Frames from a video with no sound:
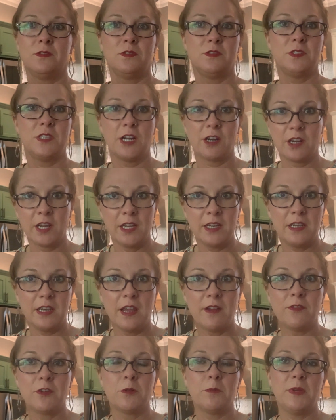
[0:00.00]
there can
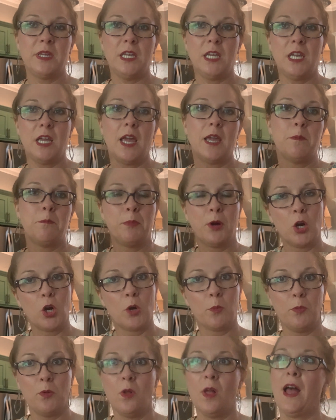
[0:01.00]
never be a
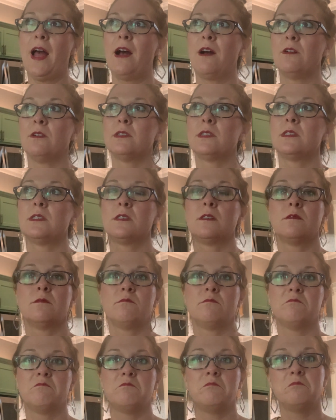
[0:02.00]
purple house
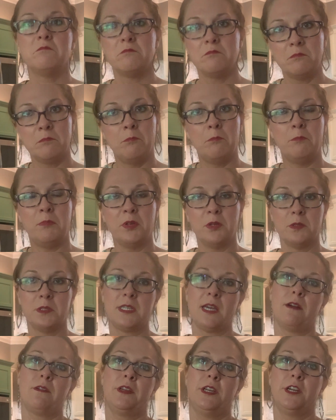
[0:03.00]
built
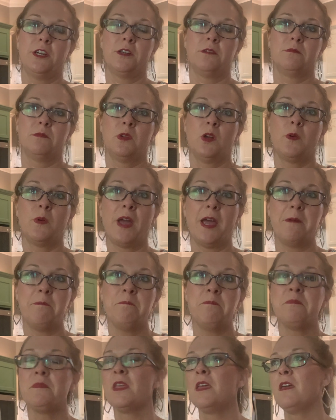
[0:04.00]
out here, okay?
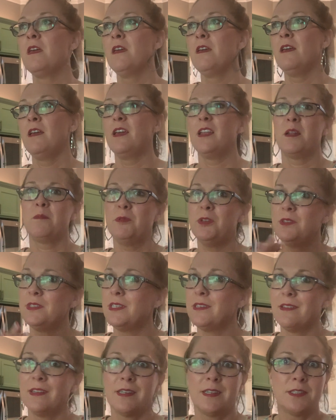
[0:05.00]
And I'm
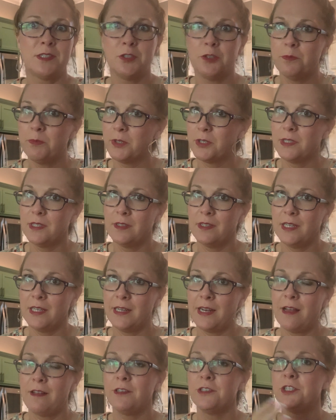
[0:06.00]
using like a super silly
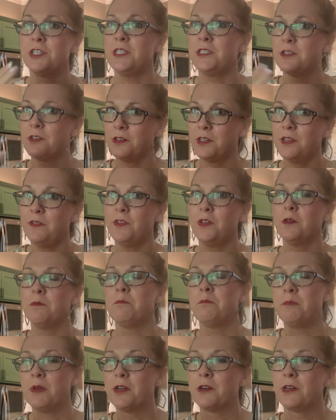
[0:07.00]
analogy, so I'll give you a
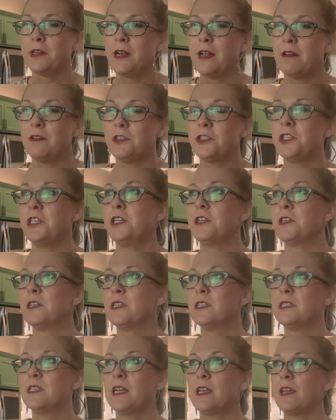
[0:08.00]
better analogy here in
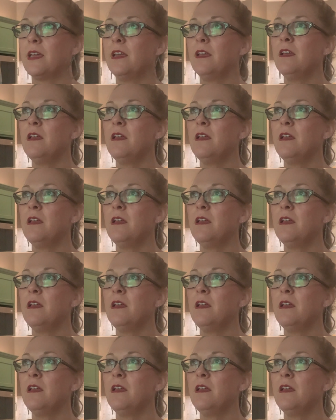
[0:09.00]
a second.